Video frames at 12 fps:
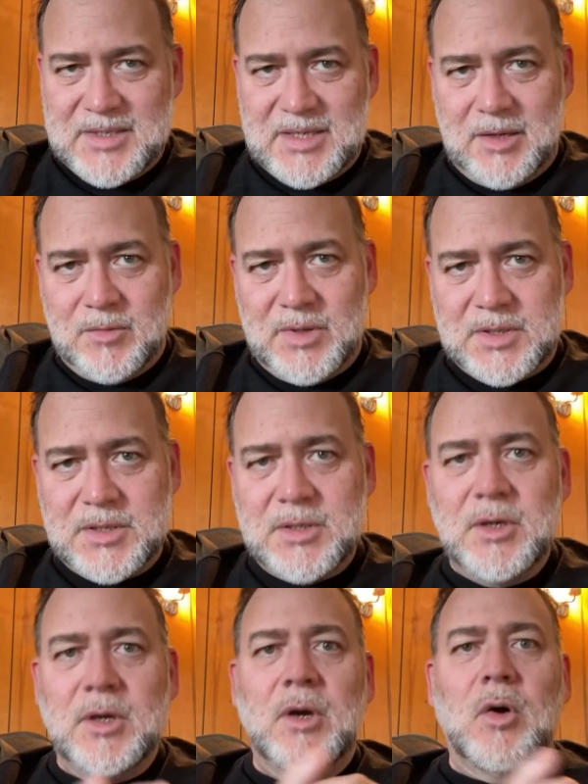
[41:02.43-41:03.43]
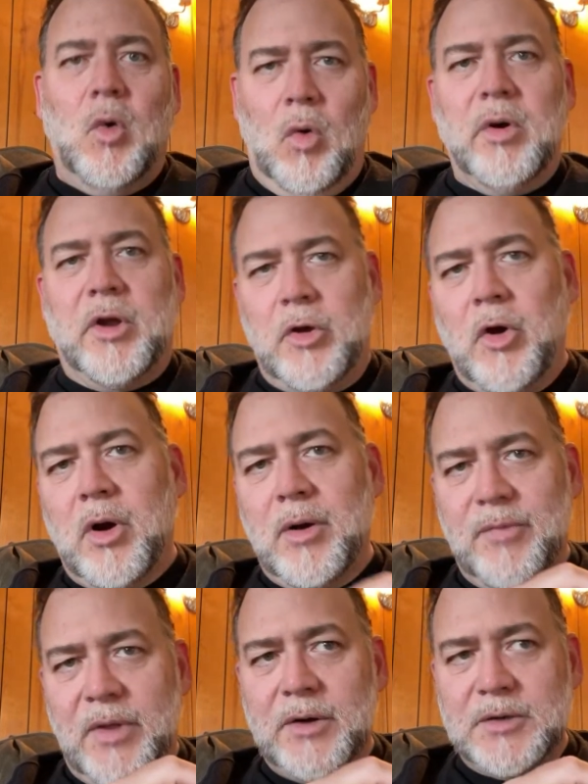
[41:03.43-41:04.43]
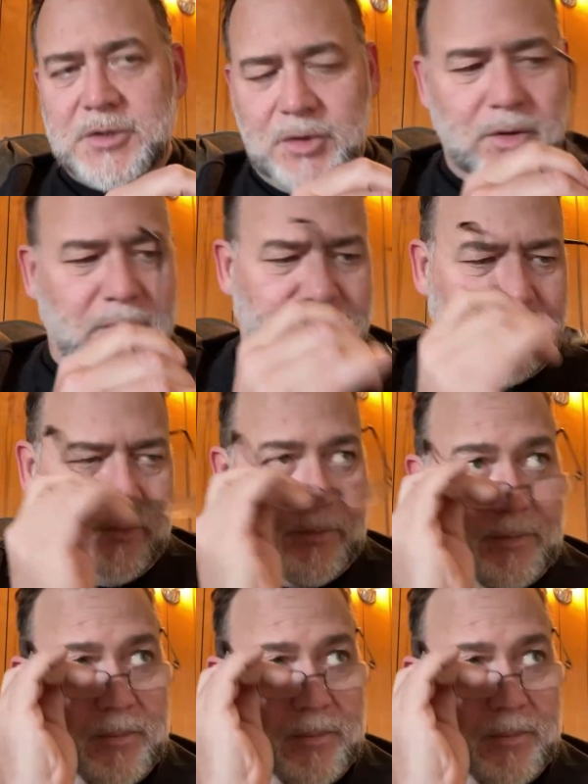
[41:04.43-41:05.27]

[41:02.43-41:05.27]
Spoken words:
secrets or guard their turf.